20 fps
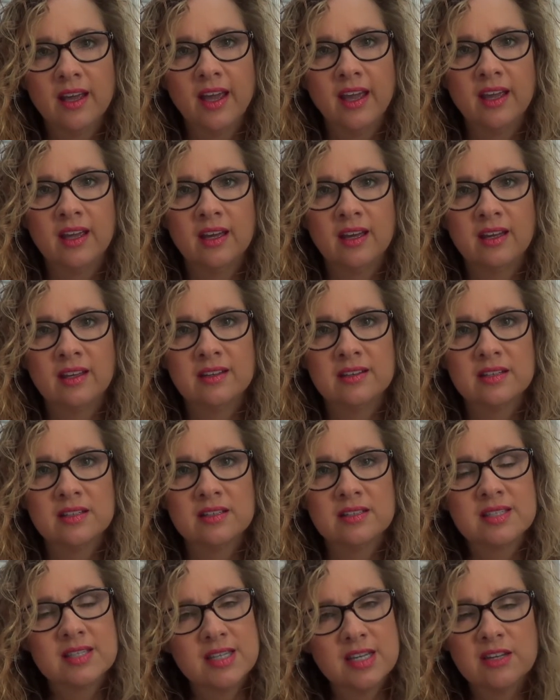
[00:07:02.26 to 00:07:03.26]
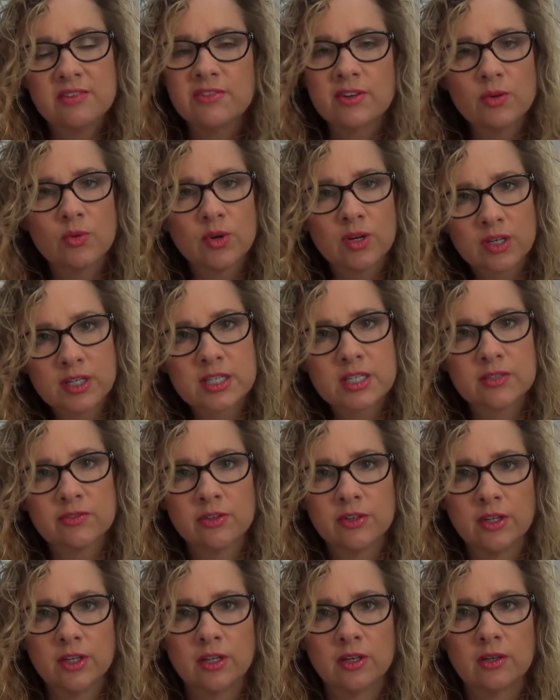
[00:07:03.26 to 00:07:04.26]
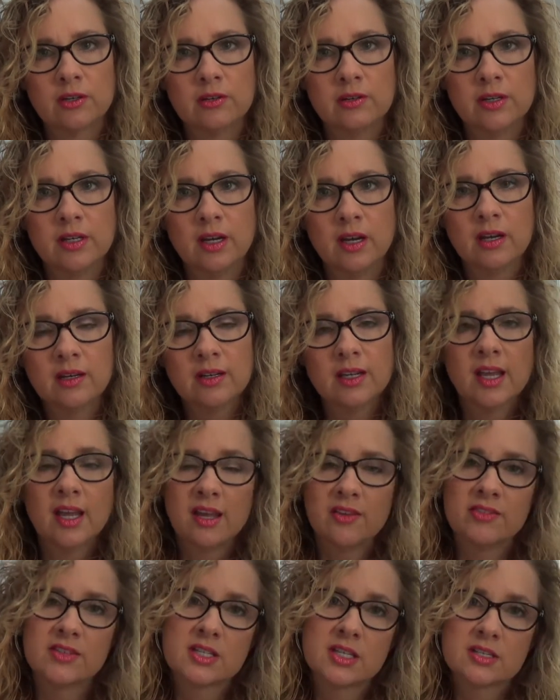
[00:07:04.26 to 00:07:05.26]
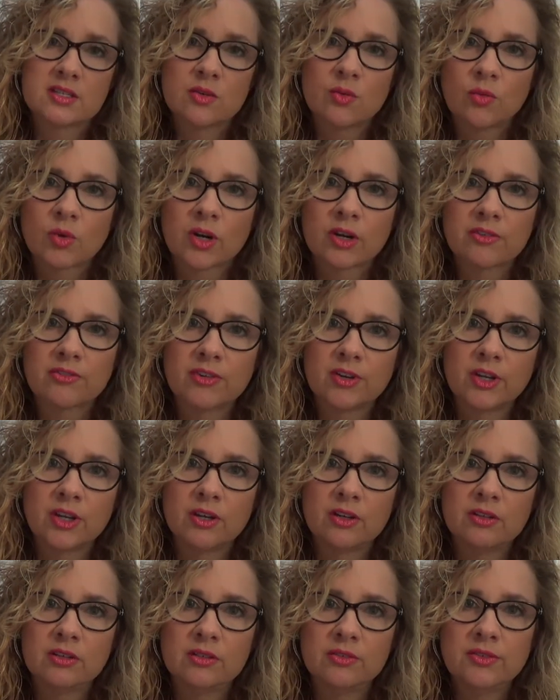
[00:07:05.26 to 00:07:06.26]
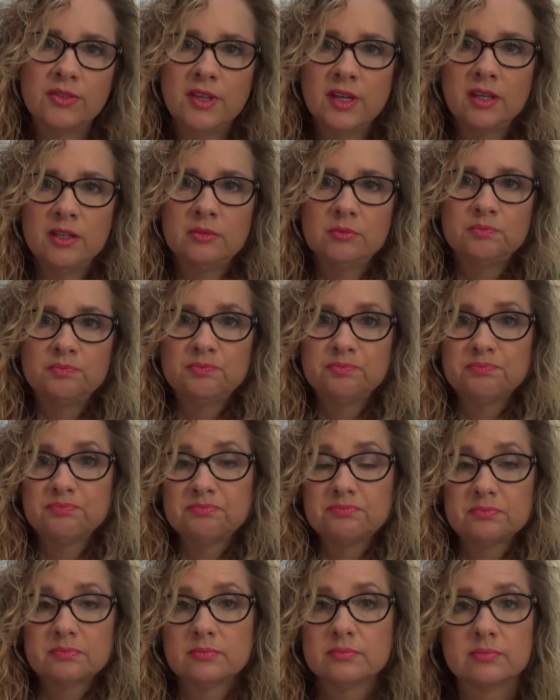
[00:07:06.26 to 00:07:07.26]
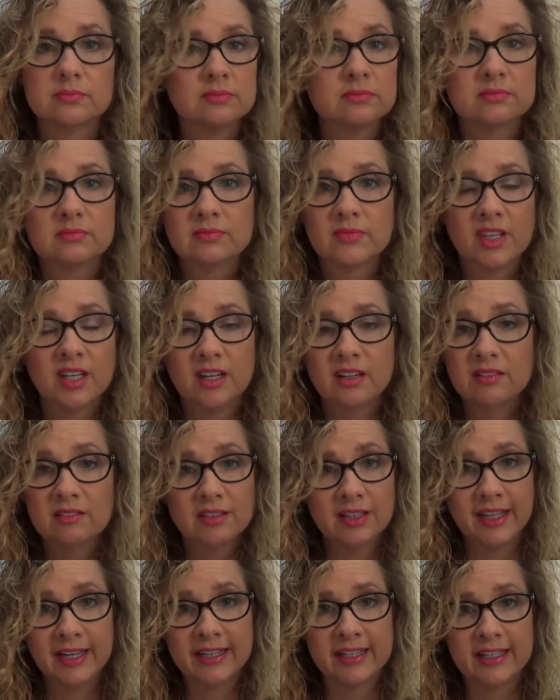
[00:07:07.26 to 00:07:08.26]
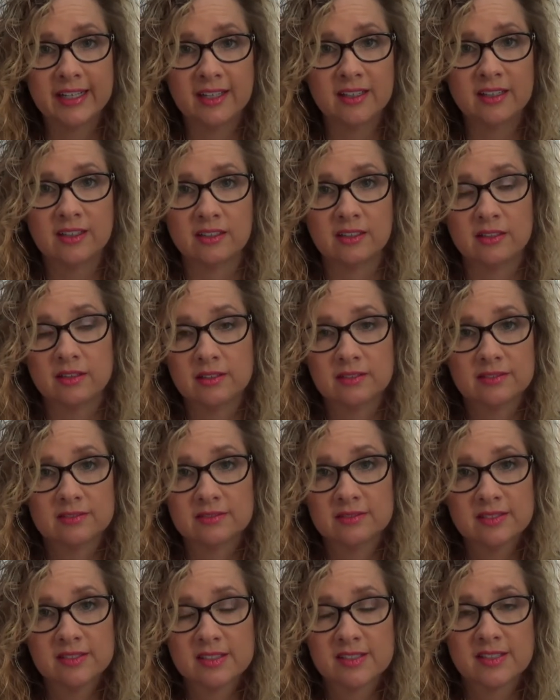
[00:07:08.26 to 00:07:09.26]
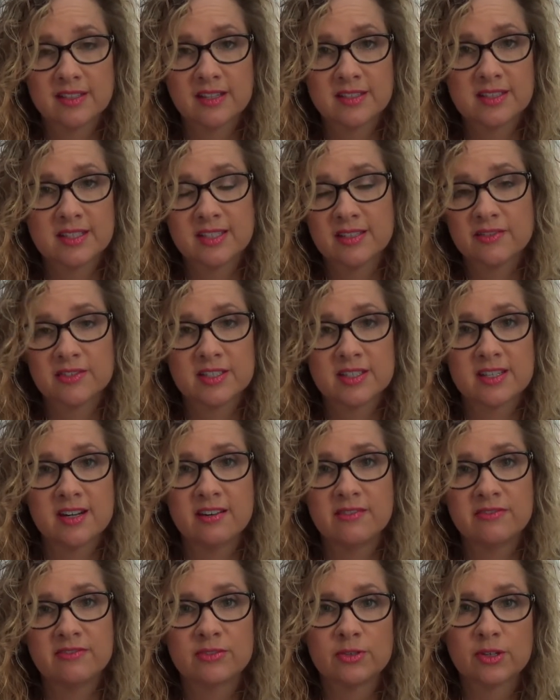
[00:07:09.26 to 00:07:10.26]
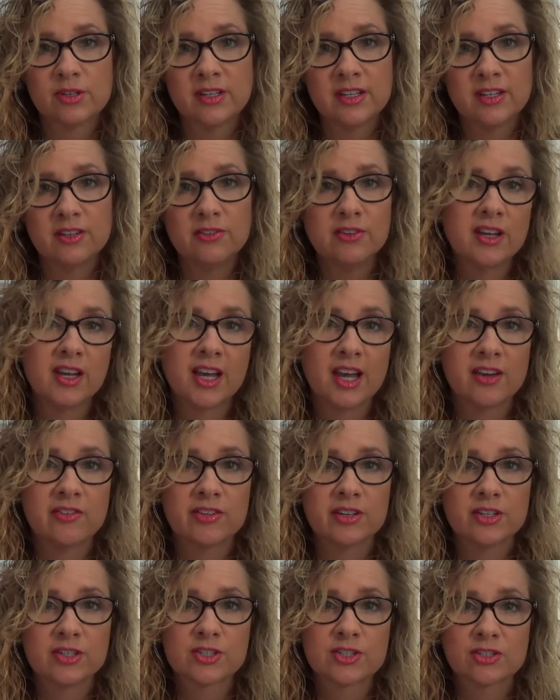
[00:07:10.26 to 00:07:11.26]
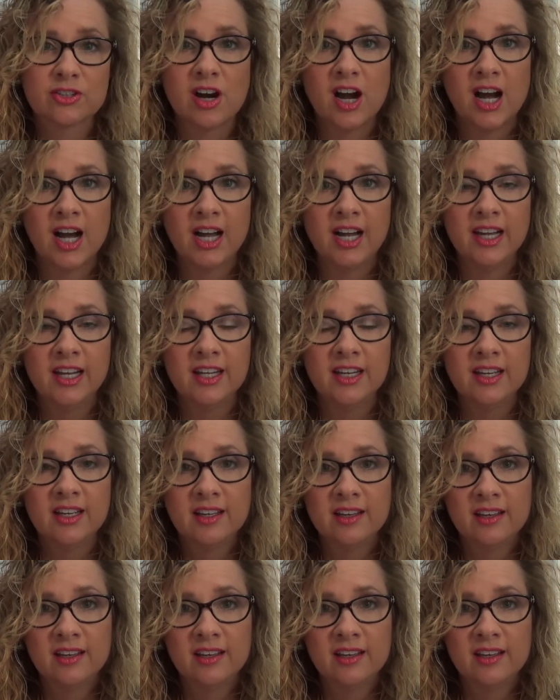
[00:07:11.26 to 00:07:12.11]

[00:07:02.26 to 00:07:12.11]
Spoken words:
And see if it works for you. If it doesn't work for you, then, let it go. If it's not for you, you gave it a try